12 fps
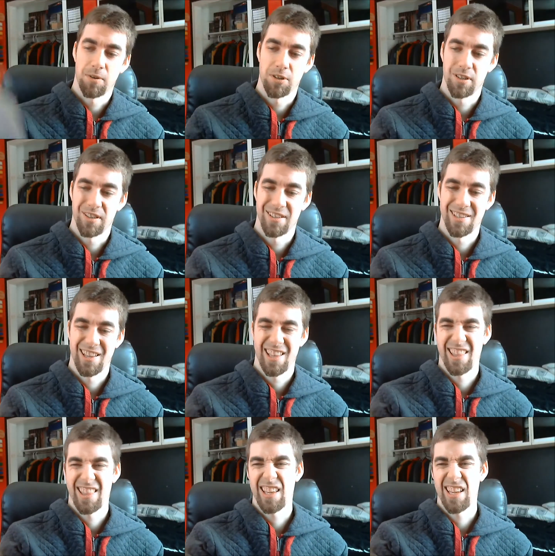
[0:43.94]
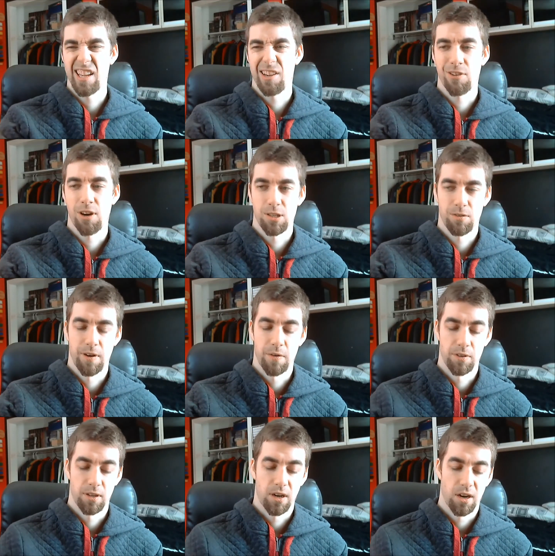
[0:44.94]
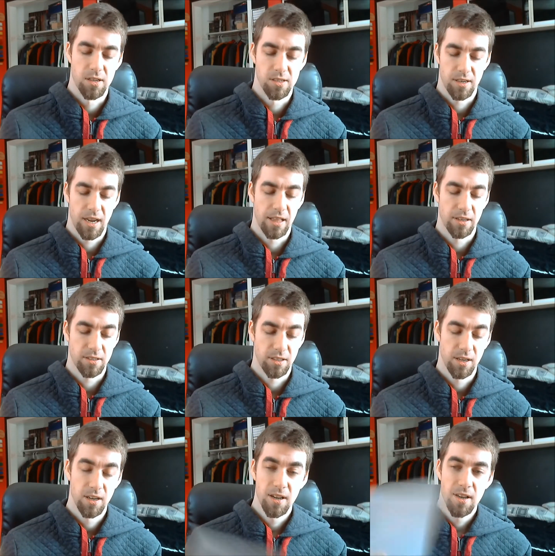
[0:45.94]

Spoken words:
which is the crossover event with the Guardians of the Galaxy.